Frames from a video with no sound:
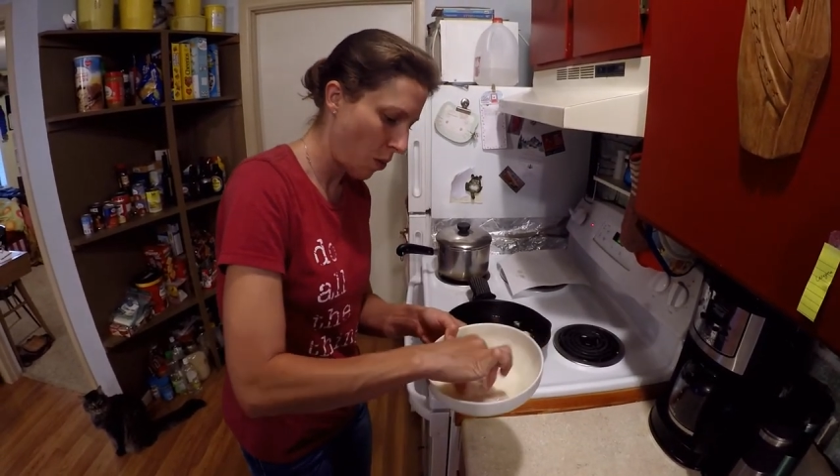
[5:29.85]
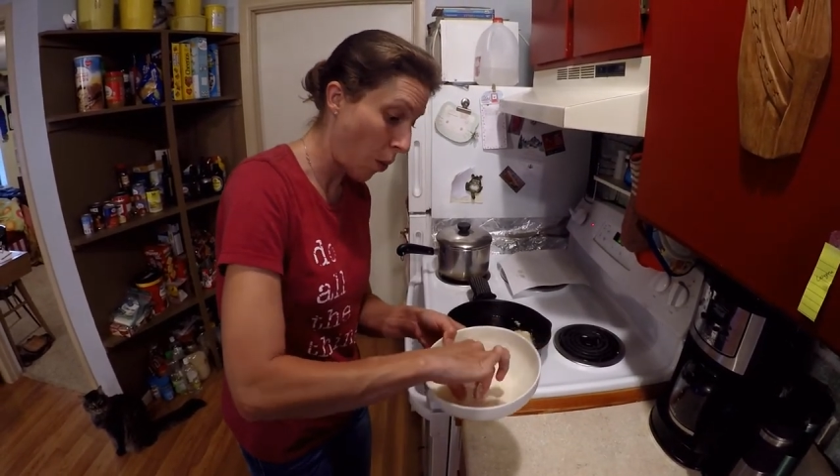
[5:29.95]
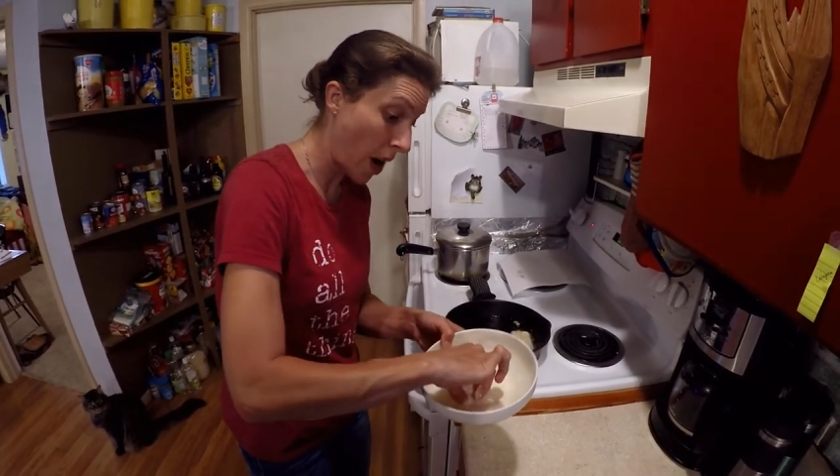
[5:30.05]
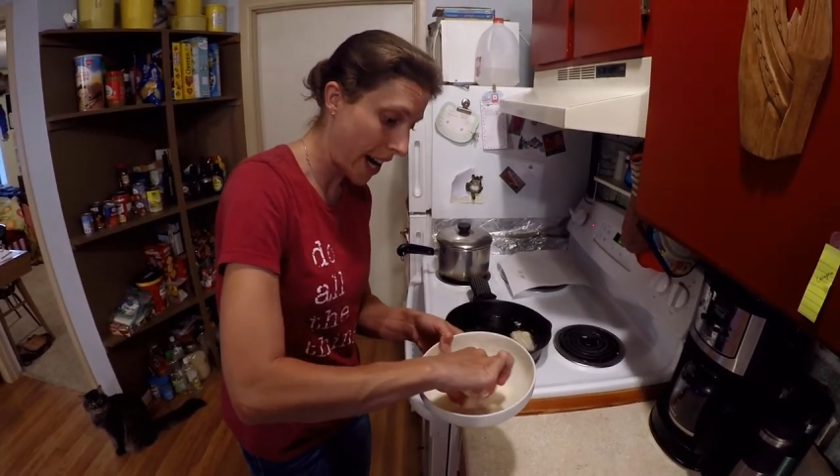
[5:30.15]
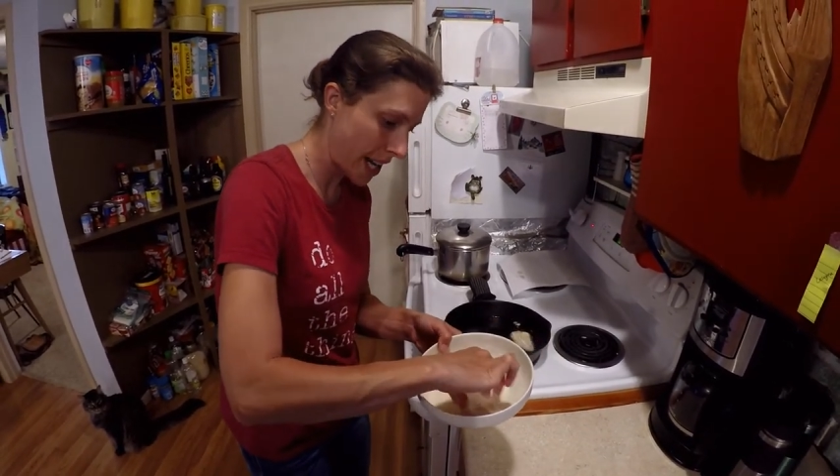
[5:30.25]

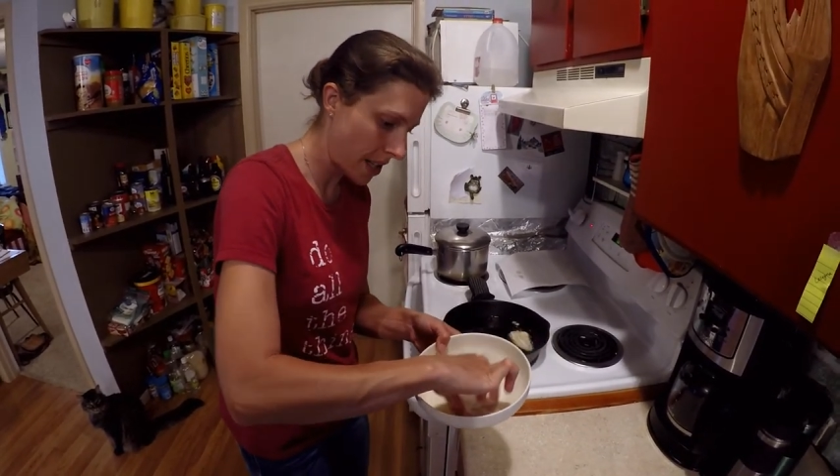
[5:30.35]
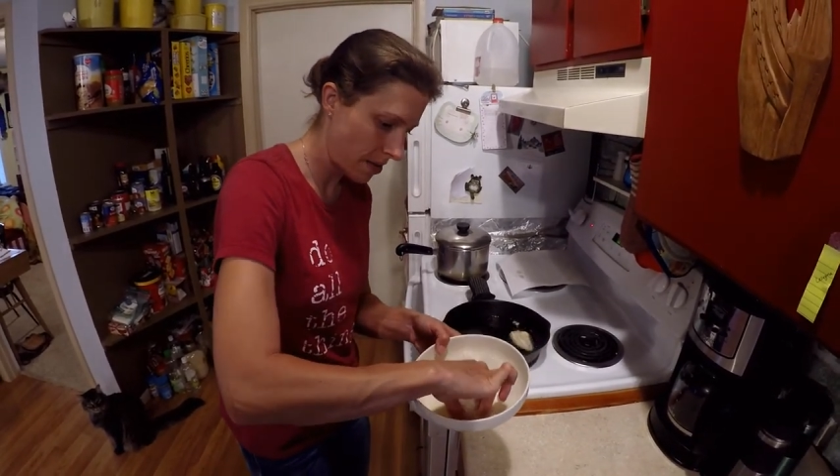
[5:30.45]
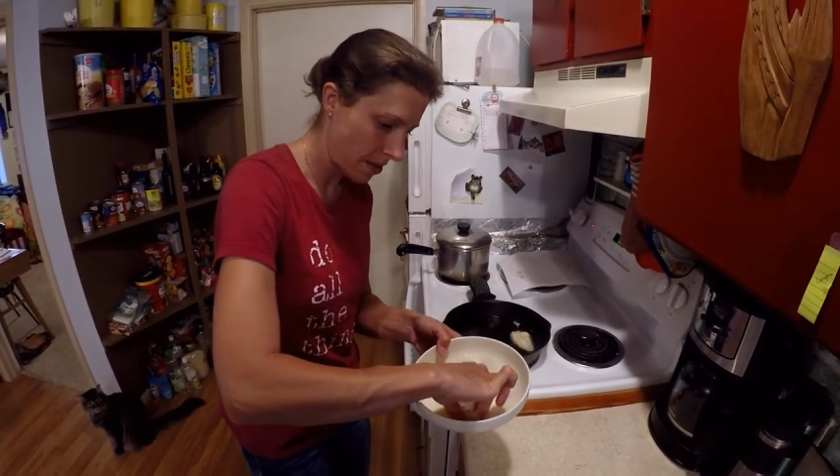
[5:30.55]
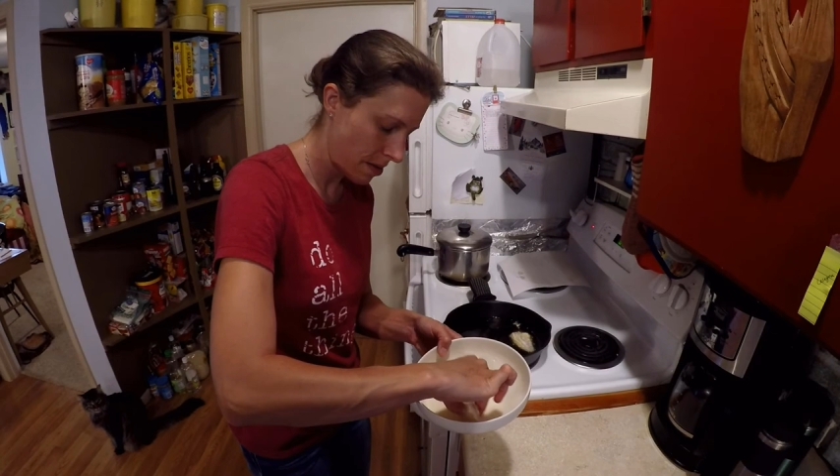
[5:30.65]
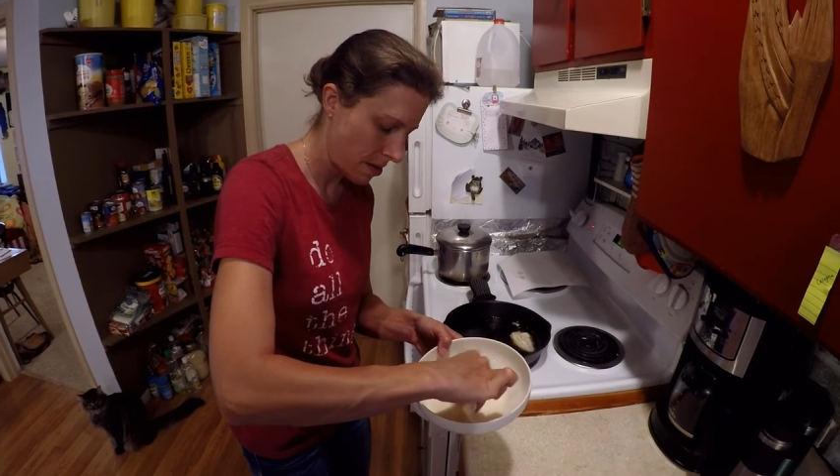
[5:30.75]
wide
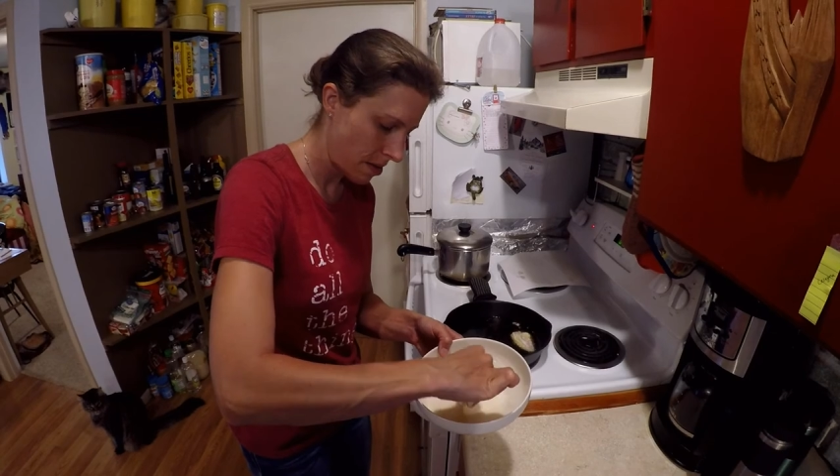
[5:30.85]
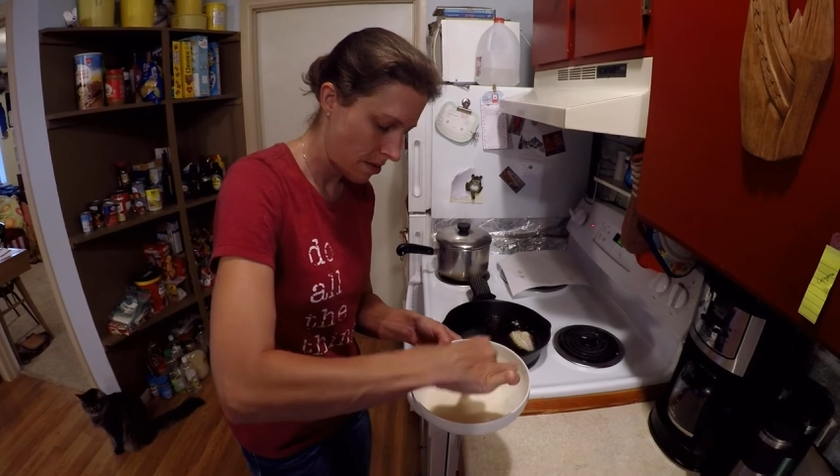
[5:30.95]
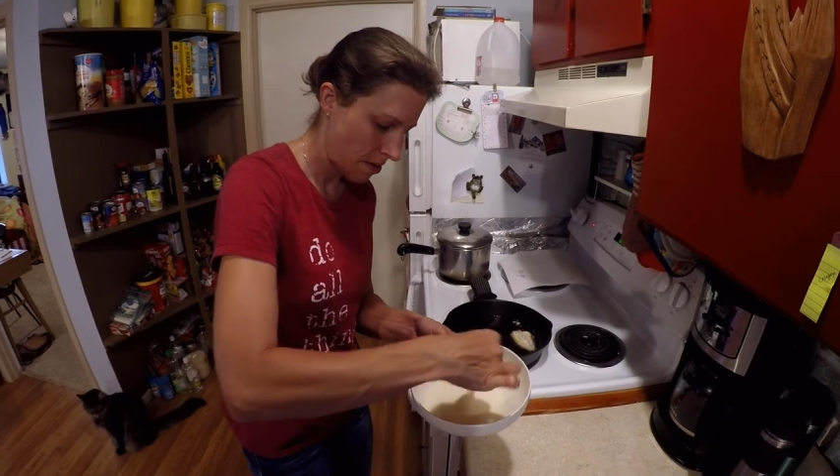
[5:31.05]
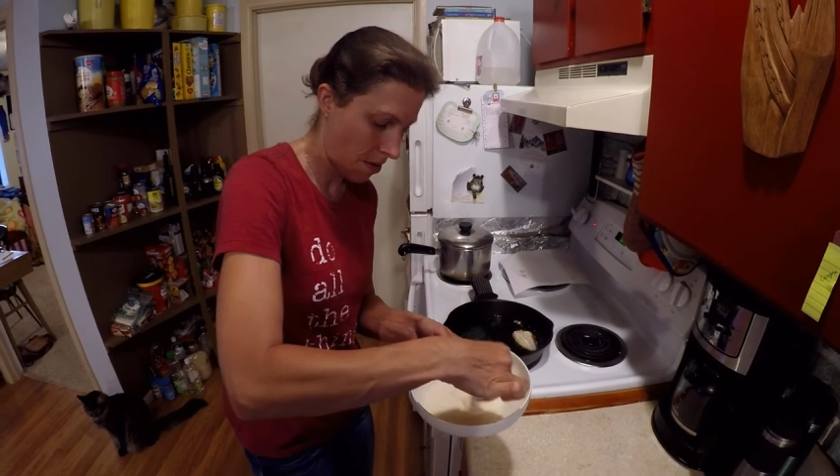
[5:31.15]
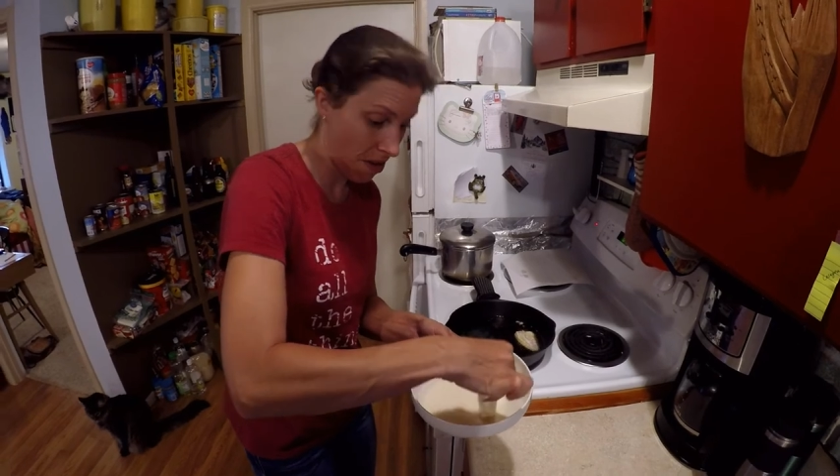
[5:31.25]

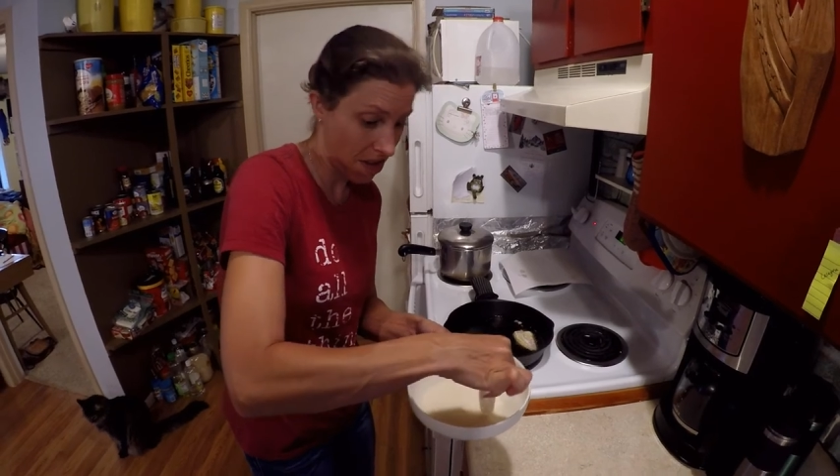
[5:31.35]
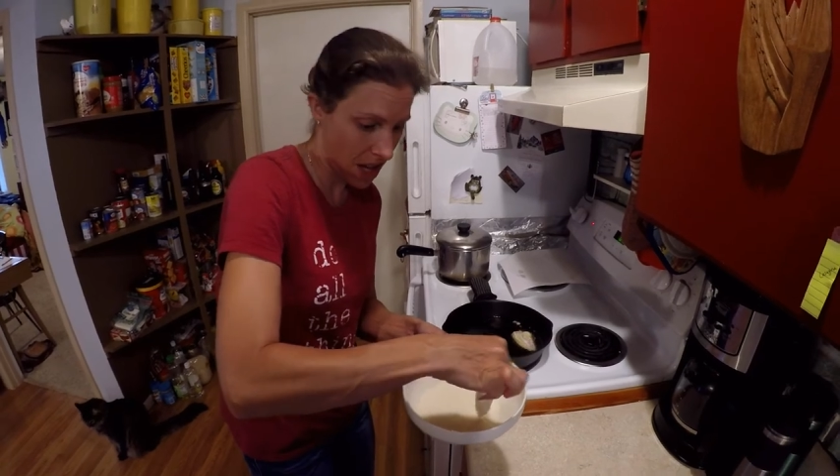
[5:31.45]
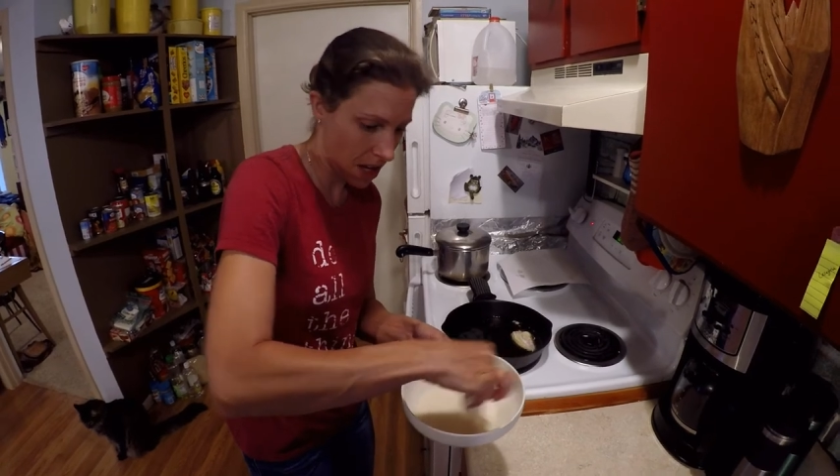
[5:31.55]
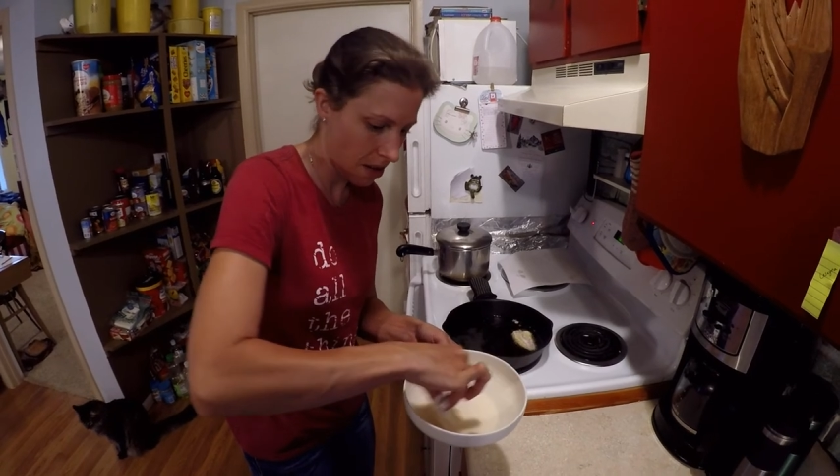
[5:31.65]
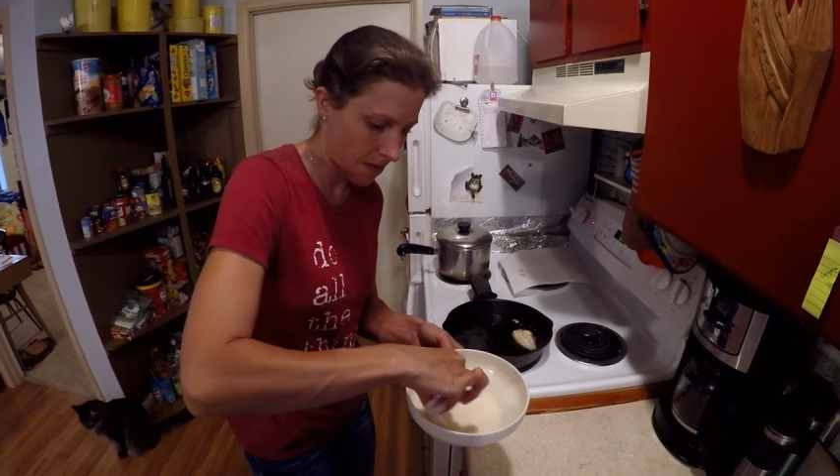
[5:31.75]
or thick,